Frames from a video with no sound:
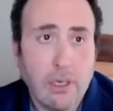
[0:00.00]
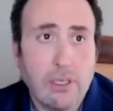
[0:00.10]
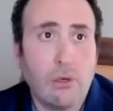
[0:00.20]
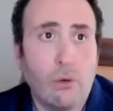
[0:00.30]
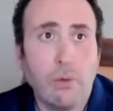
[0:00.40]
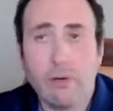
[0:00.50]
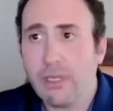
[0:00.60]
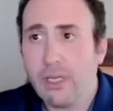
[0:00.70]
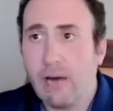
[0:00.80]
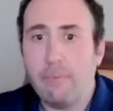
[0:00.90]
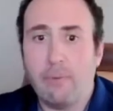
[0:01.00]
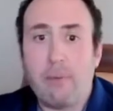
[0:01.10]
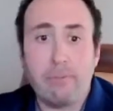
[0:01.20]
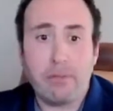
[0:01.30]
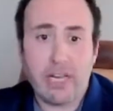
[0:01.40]
So we own comp-
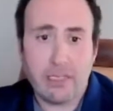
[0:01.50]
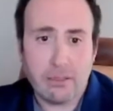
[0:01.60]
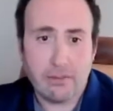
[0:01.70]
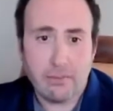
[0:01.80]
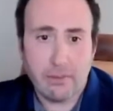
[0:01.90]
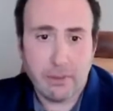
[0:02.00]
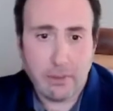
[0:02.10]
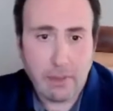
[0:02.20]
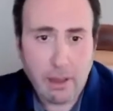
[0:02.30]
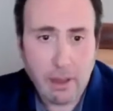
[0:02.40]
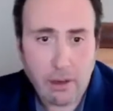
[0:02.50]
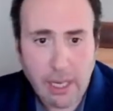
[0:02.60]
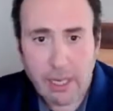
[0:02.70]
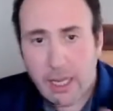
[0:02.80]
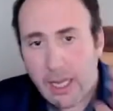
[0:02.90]
pipelines.
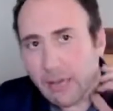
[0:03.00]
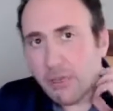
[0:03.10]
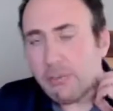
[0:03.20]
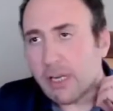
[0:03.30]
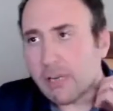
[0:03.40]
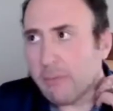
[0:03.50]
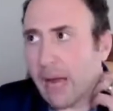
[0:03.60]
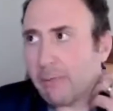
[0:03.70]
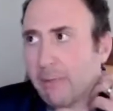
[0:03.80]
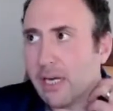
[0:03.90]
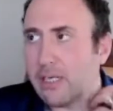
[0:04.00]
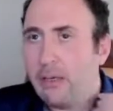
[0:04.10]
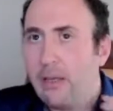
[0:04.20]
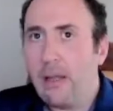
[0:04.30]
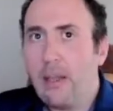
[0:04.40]
Okay, if you think about a pipeline,
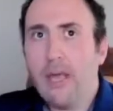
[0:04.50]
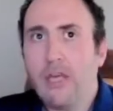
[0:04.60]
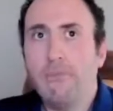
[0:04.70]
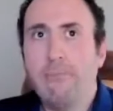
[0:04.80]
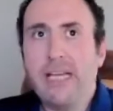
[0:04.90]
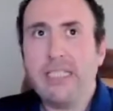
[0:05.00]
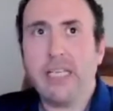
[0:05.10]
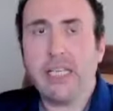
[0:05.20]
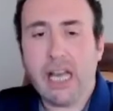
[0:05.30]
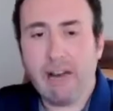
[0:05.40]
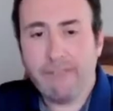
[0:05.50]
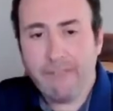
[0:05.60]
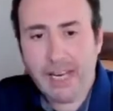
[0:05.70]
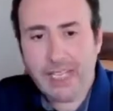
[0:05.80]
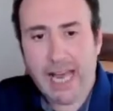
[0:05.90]
you basically have
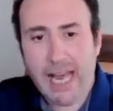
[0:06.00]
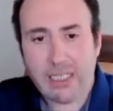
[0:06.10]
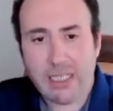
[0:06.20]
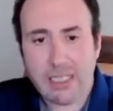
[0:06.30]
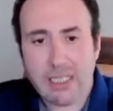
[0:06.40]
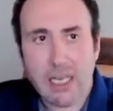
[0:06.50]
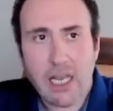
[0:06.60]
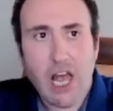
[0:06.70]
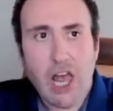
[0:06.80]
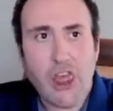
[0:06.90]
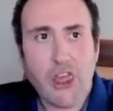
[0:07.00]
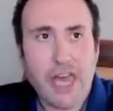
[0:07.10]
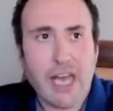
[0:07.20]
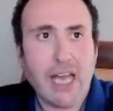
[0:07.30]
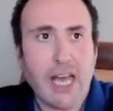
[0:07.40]
fixed assets
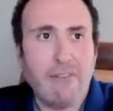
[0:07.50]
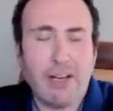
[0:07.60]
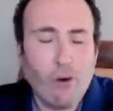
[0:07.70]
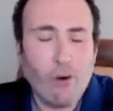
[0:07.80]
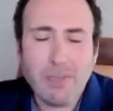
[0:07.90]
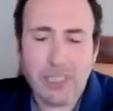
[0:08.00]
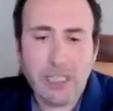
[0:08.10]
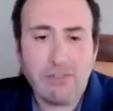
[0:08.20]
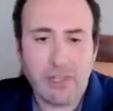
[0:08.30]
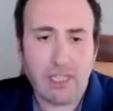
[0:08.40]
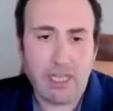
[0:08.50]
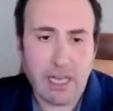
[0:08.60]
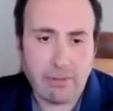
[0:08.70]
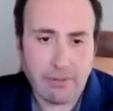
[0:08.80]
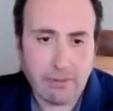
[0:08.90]
that have almost an infinite
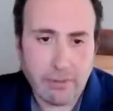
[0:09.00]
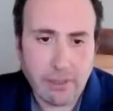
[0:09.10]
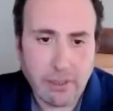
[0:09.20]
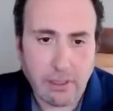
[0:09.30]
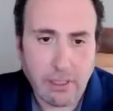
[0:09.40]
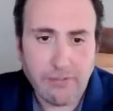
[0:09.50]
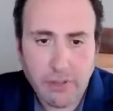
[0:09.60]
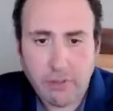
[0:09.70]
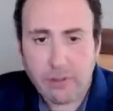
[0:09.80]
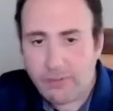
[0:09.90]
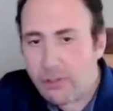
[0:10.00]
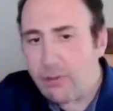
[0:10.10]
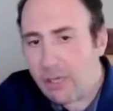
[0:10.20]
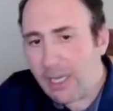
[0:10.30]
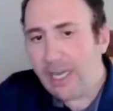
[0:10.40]
life. You know, if you if
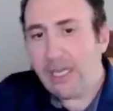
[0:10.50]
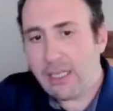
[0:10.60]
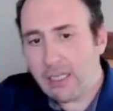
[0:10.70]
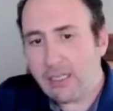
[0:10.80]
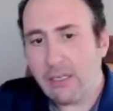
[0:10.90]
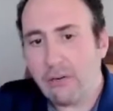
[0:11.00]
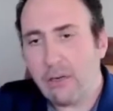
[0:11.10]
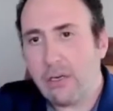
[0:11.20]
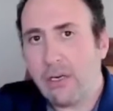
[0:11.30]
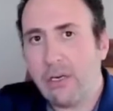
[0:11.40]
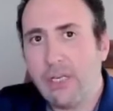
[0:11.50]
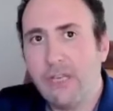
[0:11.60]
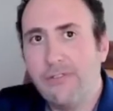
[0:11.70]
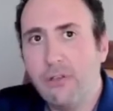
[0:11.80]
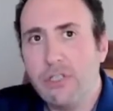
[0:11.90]
you you know uh,
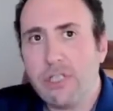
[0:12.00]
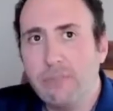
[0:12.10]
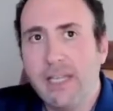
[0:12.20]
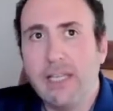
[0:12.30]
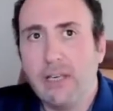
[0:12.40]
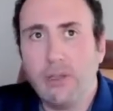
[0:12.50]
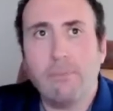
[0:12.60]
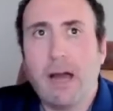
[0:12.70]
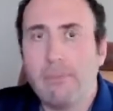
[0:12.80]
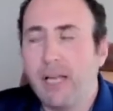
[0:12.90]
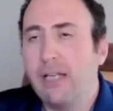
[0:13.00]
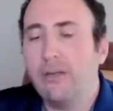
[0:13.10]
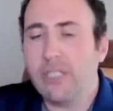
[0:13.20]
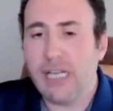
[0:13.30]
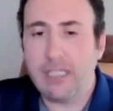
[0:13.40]
if you just maintain your pipeline,
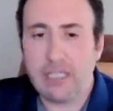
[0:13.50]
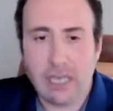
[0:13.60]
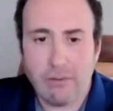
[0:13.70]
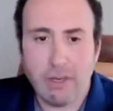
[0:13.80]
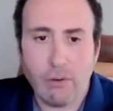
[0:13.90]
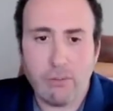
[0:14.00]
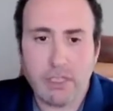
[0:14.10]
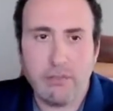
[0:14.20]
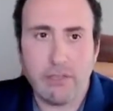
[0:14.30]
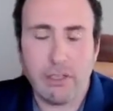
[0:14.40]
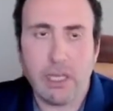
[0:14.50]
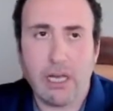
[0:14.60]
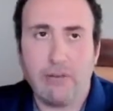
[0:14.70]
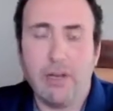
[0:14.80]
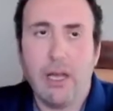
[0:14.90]
those assets have an almost infinite life.